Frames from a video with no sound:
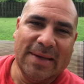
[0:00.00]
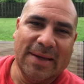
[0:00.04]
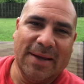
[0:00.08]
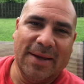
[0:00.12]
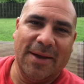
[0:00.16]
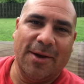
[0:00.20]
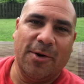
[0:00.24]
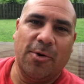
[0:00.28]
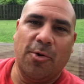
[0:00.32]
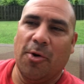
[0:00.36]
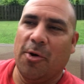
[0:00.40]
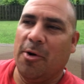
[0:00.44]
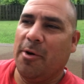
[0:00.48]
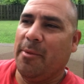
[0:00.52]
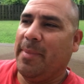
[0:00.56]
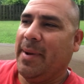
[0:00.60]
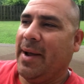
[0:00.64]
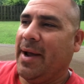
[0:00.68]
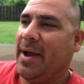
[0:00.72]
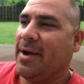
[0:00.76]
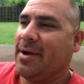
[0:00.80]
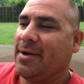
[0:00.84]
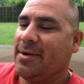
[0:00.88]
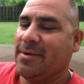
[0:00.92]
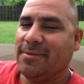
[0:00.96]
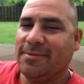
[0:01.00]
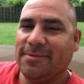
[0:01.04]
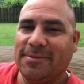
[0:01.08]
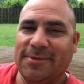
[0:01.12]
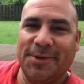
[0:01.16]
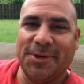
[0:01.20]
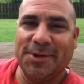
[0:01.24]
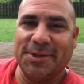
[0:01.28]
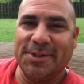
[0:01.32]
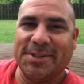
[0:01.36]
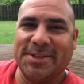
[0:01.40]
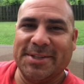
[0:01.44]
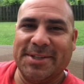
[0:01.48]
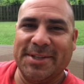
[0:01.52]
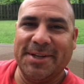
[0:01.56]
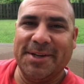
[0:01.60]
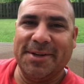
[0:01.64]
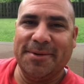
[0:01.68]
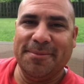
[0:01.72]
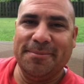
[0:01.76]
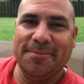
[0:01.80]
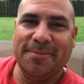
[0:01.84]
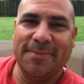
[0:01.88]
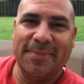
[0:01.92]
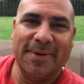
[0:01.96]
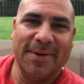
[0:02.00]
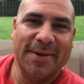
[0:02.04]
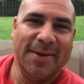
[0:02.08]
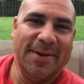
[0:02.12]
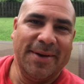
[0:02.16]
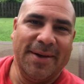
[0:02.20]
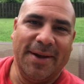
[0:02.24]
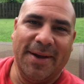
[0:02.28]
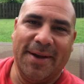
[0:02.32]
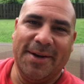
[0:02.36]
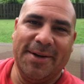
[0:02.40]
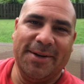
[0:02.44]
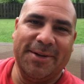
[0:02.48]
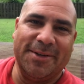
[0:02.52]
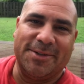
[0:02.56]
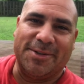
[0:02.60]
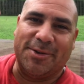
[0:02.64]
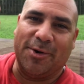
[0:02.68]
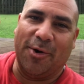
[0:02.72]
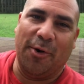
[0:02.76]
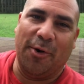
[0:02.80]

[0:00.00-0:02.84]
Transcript: and a quarterback couldn't see him, and he just